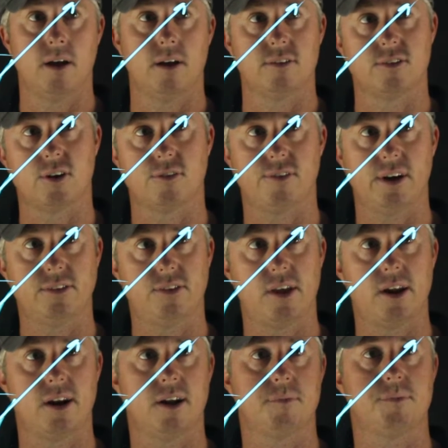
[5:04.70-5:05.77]
So if I set
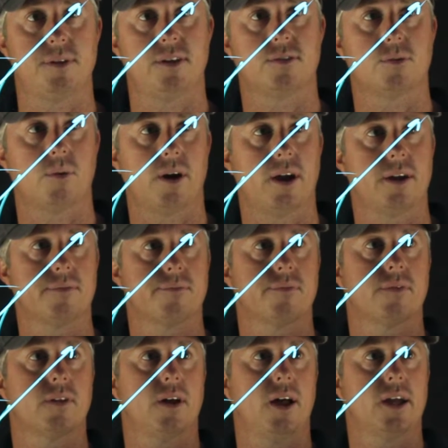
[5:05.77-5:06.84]
it up this way,
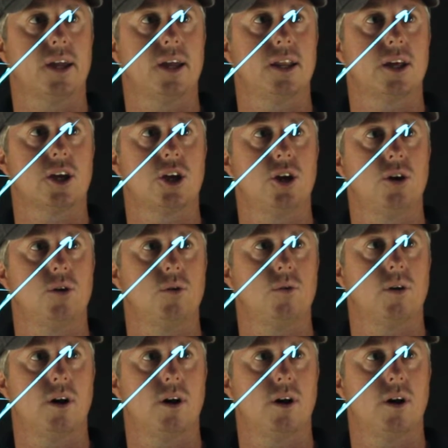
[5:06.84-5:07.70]
I get a Q